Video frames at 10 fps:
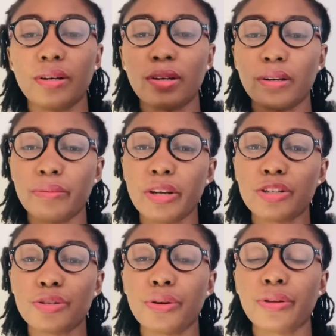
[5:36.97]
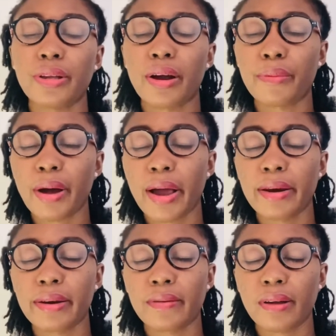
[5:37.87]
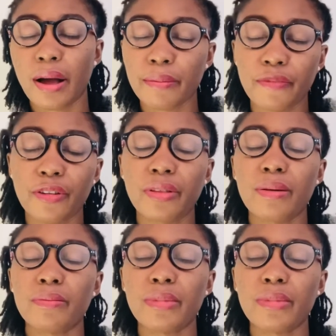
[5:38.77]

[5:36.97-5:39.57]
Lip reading: and make sure their ride come for them,